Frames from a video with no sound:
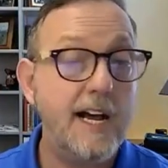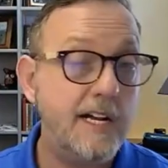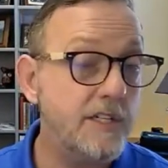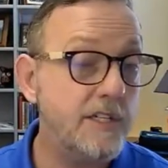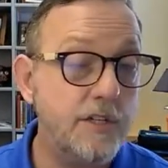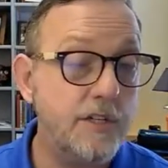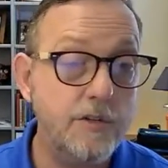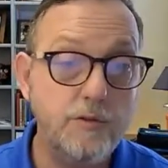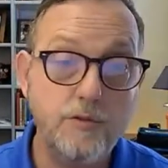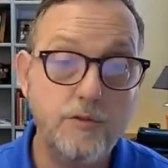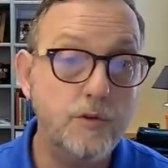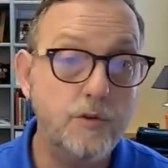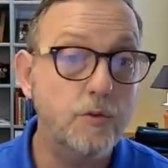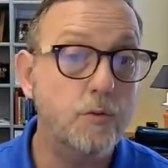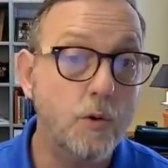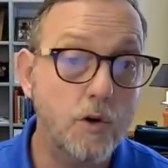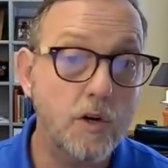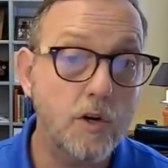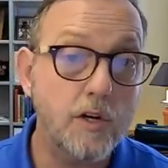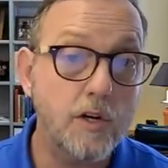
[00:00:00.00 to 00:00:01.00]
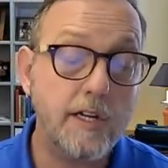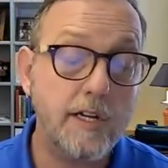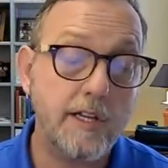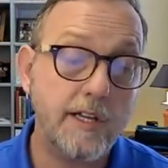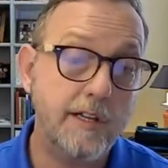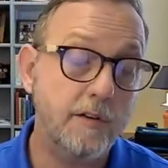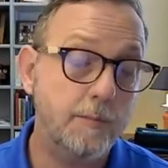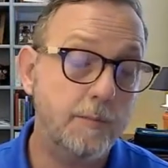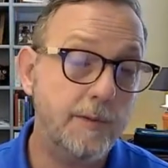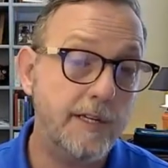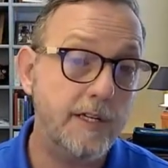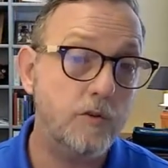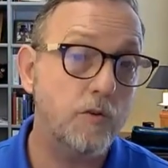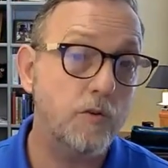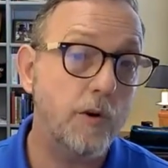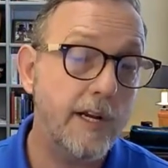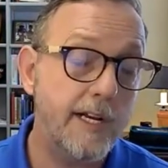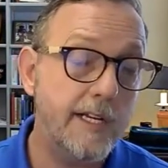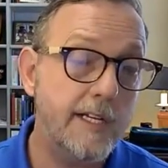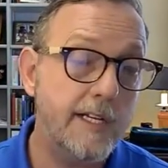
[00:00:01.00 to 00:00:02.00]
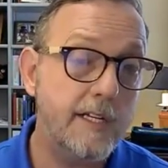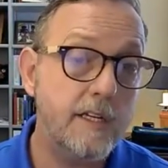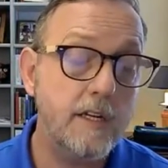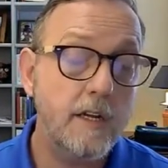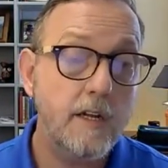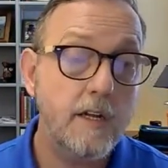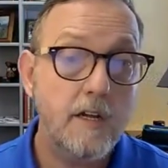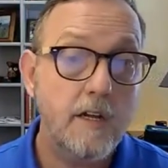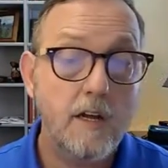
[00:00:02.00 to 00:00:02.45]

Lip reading: As you do work, it'll be graded.